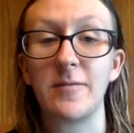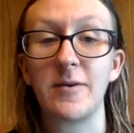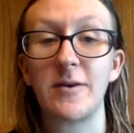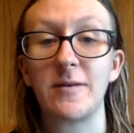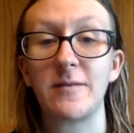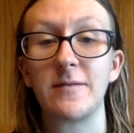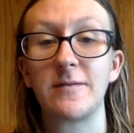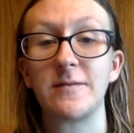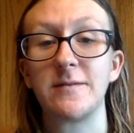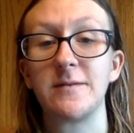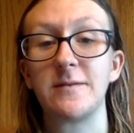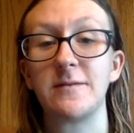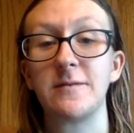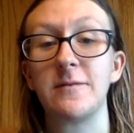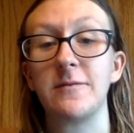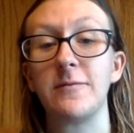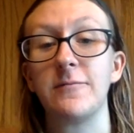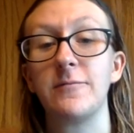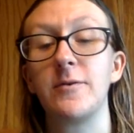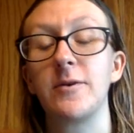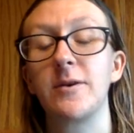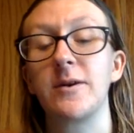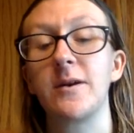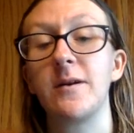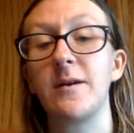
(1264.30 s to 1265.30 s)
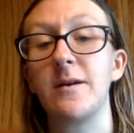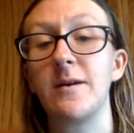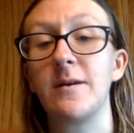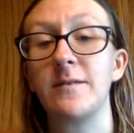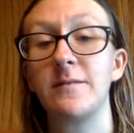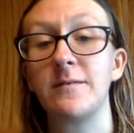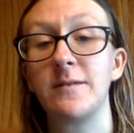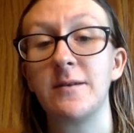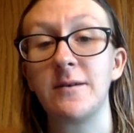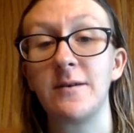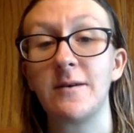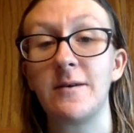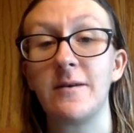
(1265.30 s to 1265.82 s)
because,
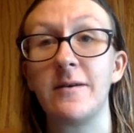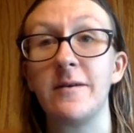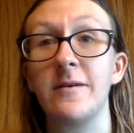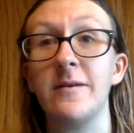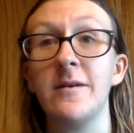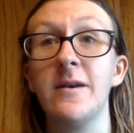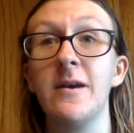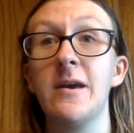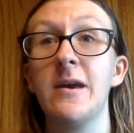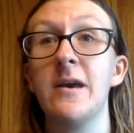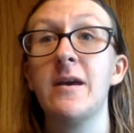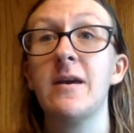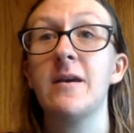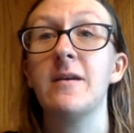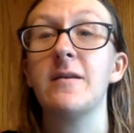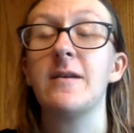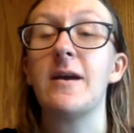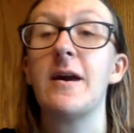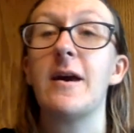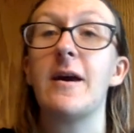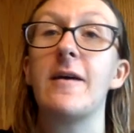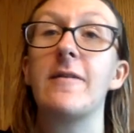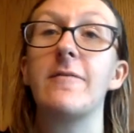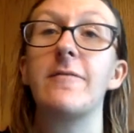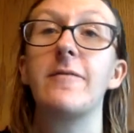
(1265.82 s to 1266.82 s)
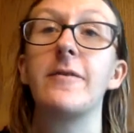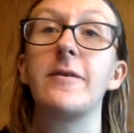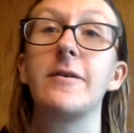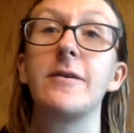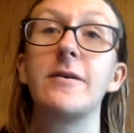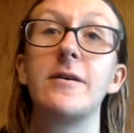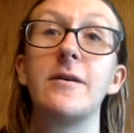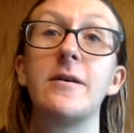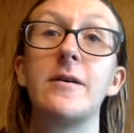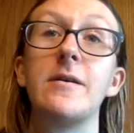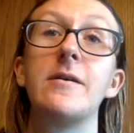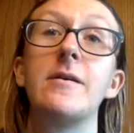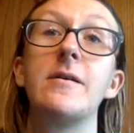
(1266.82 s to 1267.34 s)
Wakanda and
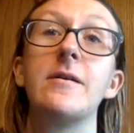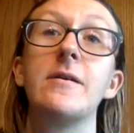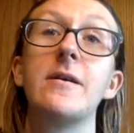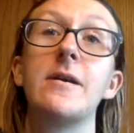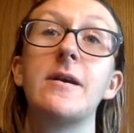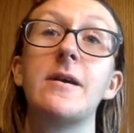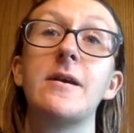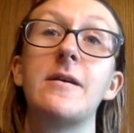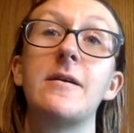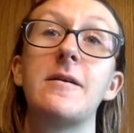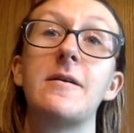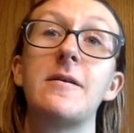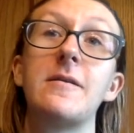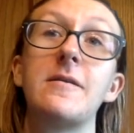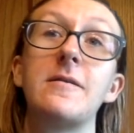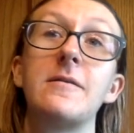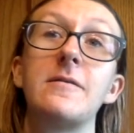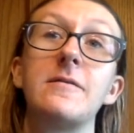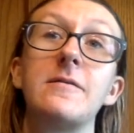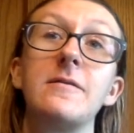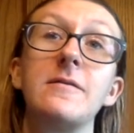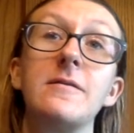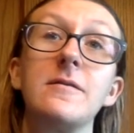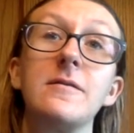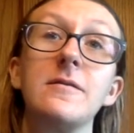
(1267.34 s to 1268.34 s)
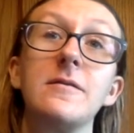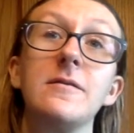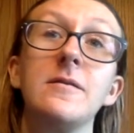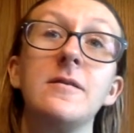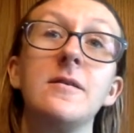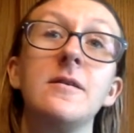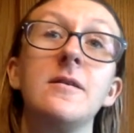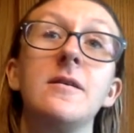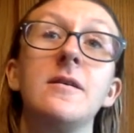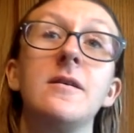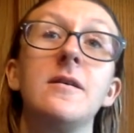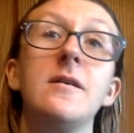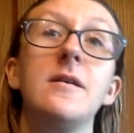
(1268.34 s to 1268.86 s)
Africa and
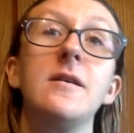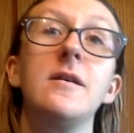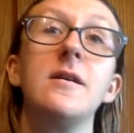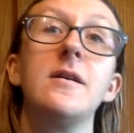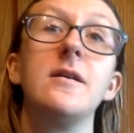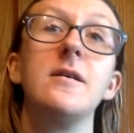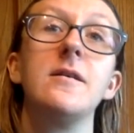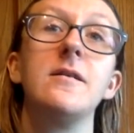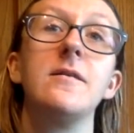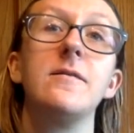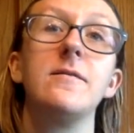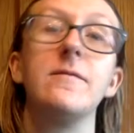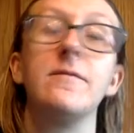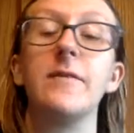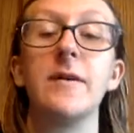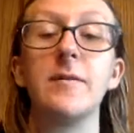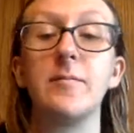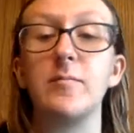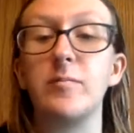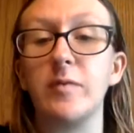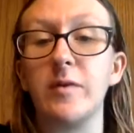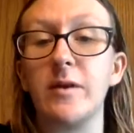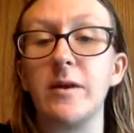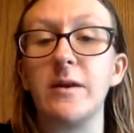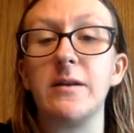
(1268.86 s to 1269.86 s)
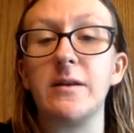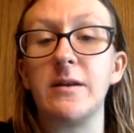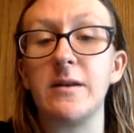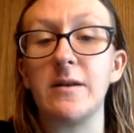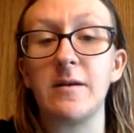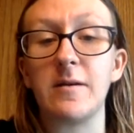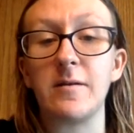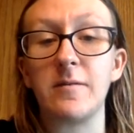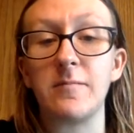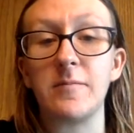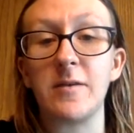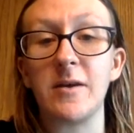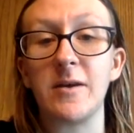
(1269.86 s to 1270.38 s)

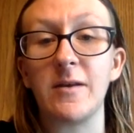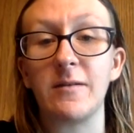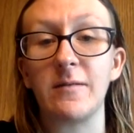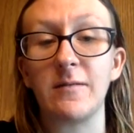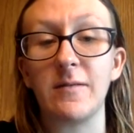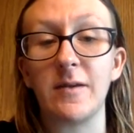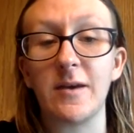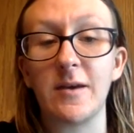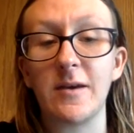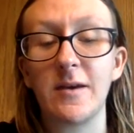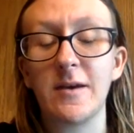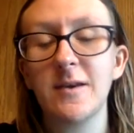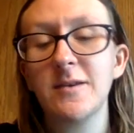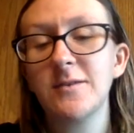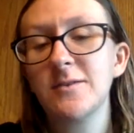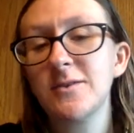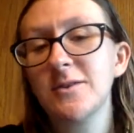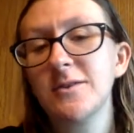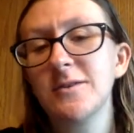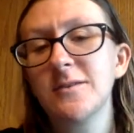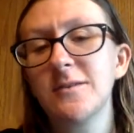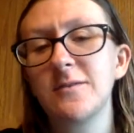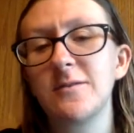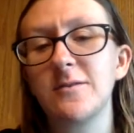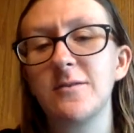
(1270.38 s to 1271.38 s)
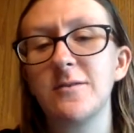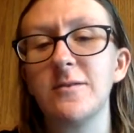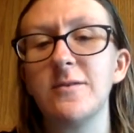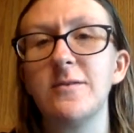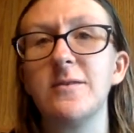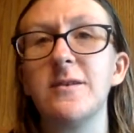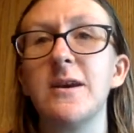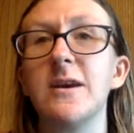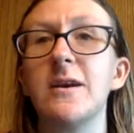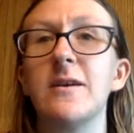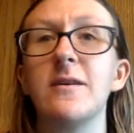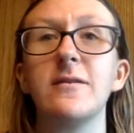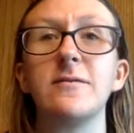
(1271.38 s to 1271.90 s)
vibranium, and like he's just a good
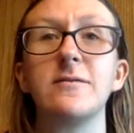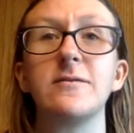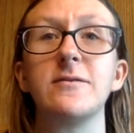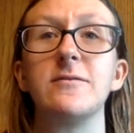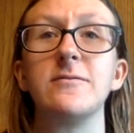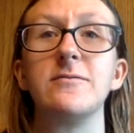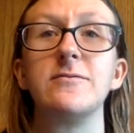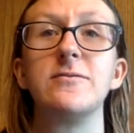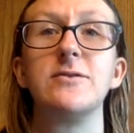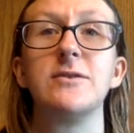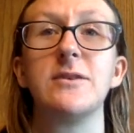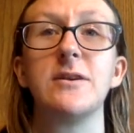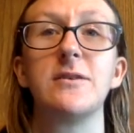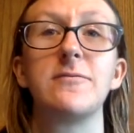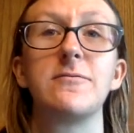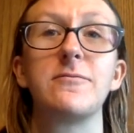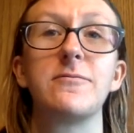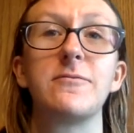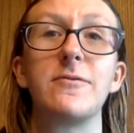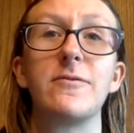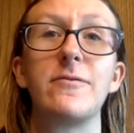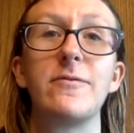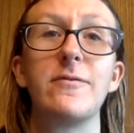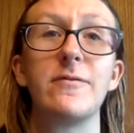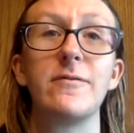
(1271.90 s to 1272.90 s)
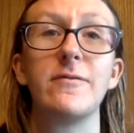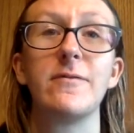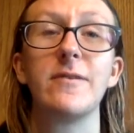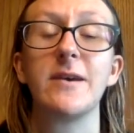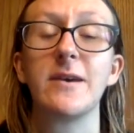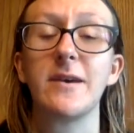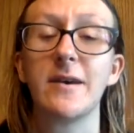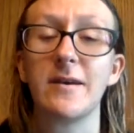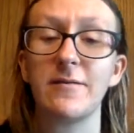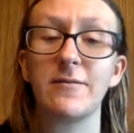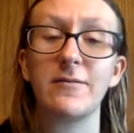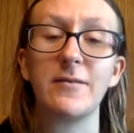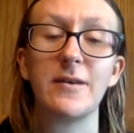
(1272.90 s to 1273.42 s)
character in general.
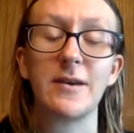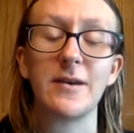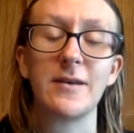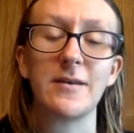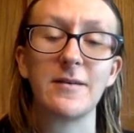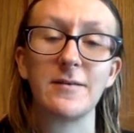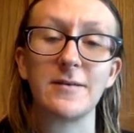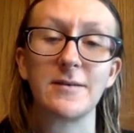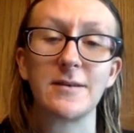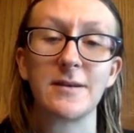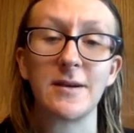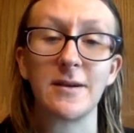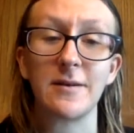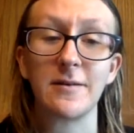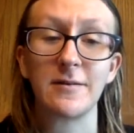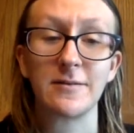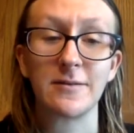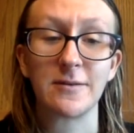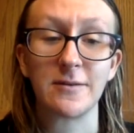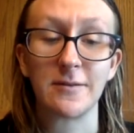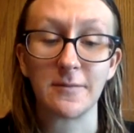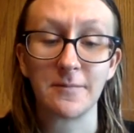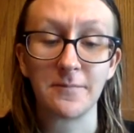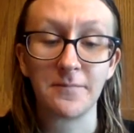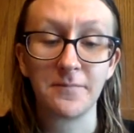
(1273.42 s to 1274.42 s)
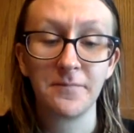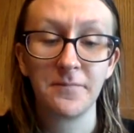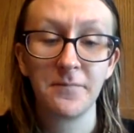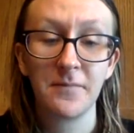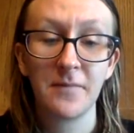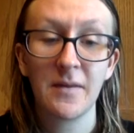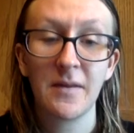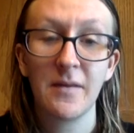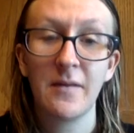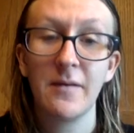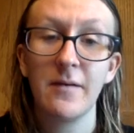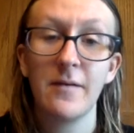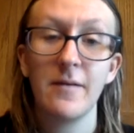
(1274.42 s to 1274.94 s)
Like I like his character.
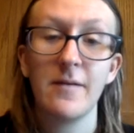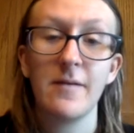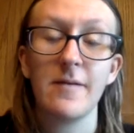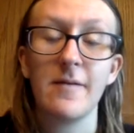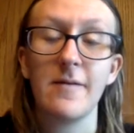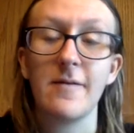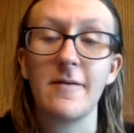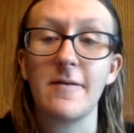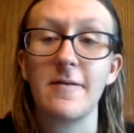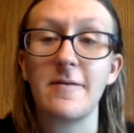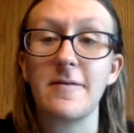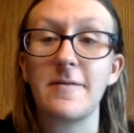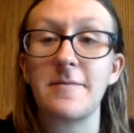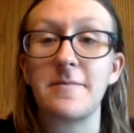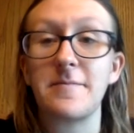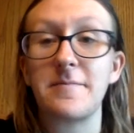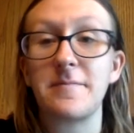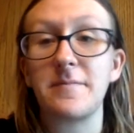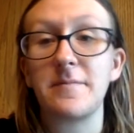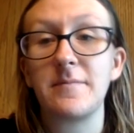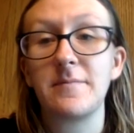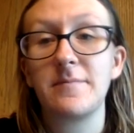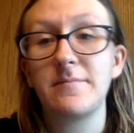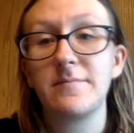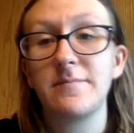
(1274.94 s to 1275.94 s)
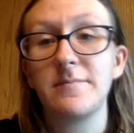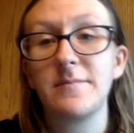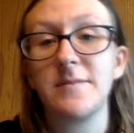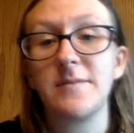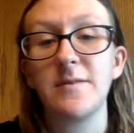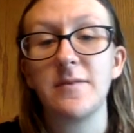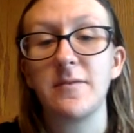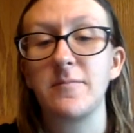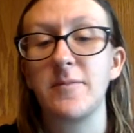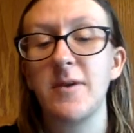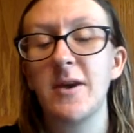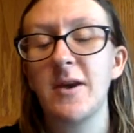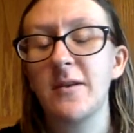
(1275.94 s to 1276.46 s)

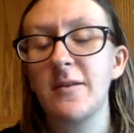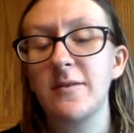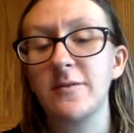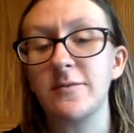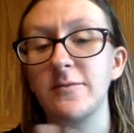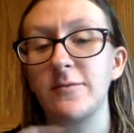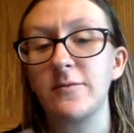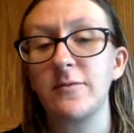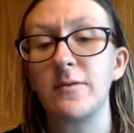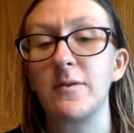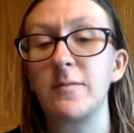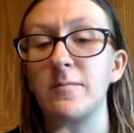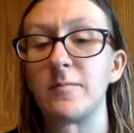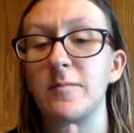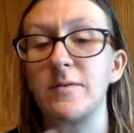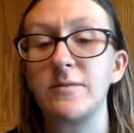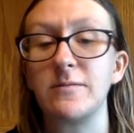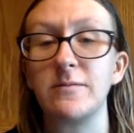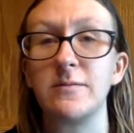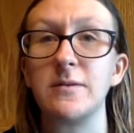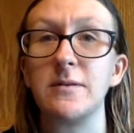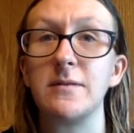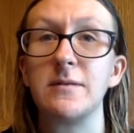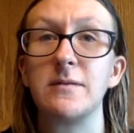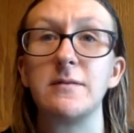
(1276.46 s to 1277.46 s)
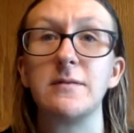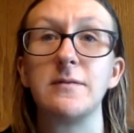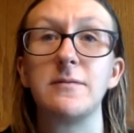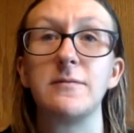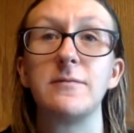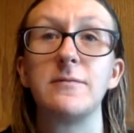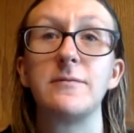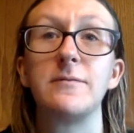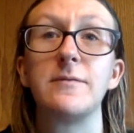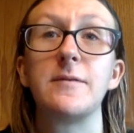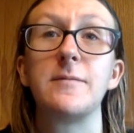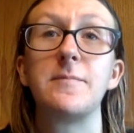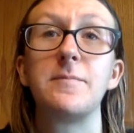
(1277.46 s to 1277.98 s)
So I'm kind of torn between the two
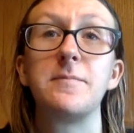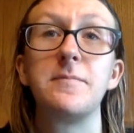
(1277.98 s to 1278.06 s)
of